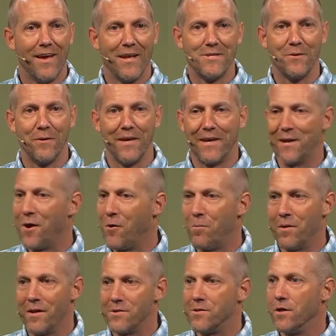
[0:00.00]
And so he could
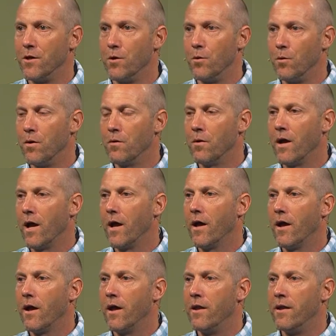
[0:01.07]
open it to you
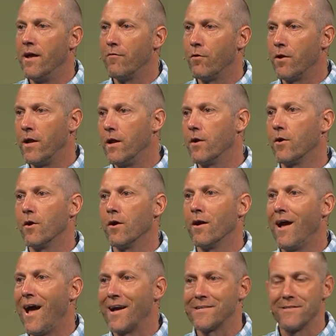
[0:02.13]
and never hear
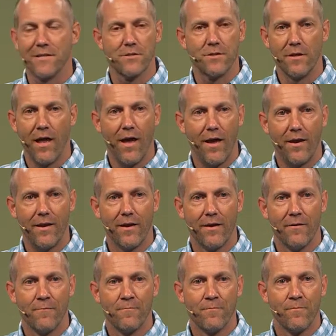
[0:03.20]
access denied.
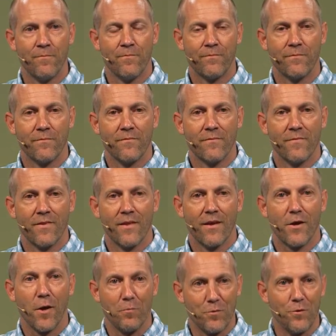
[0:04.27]

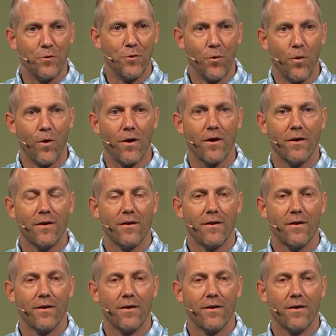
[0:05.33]
Come through the door.